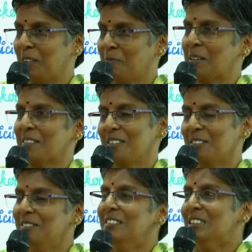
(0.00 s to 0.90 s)

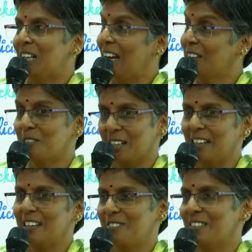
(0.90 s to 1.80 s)
expressive. I could
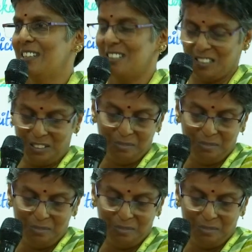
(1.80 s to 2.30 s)
really feel it.